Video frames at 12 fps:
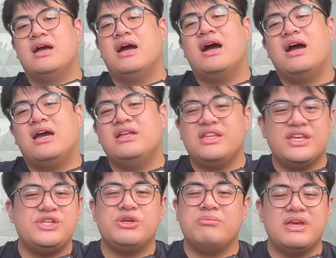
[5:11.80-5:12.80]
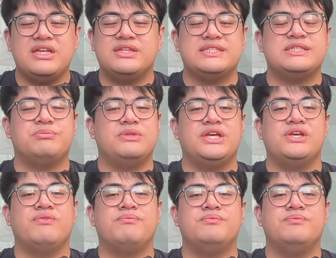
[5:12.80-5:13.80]
An inhumane display of
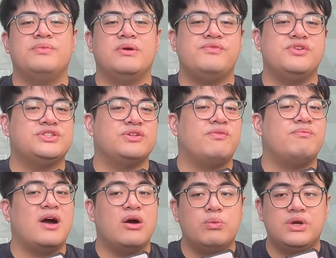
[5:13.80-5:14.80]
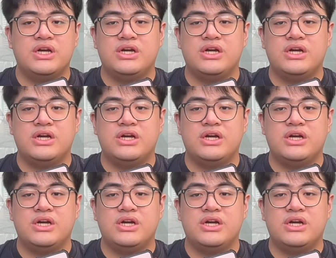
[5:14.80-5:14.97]
abuse of power,